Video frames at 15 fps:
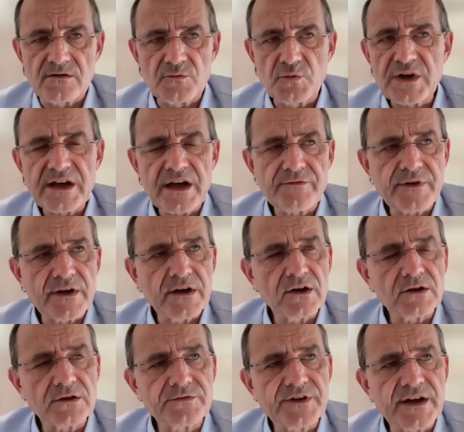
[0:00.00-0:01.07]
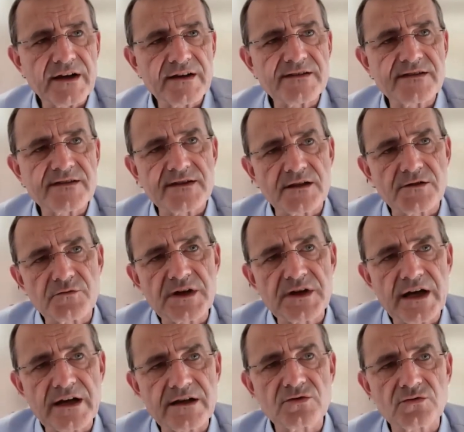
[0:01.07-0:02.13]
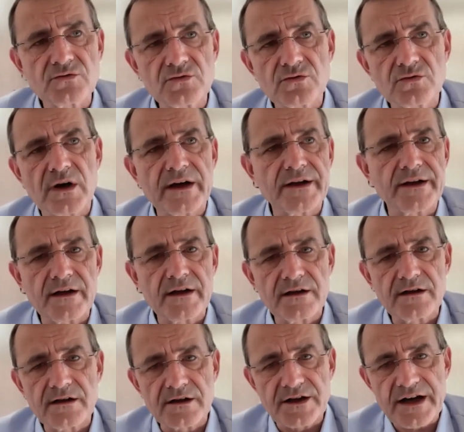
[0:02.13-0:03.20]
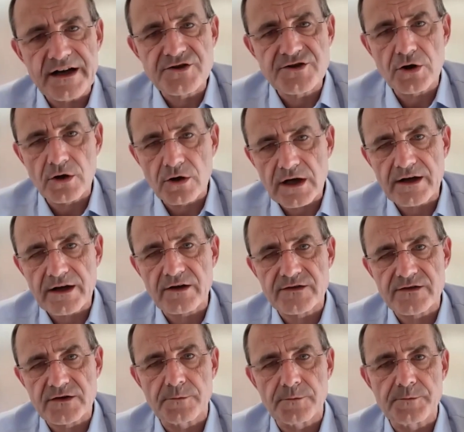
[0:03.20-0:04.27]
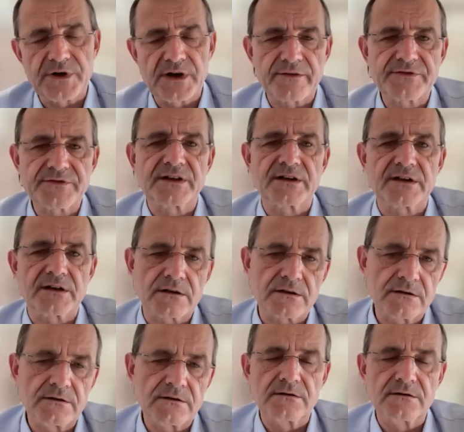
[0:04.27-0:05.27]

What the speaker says: we have a lot of cases that we had to do a red thoracoscopy after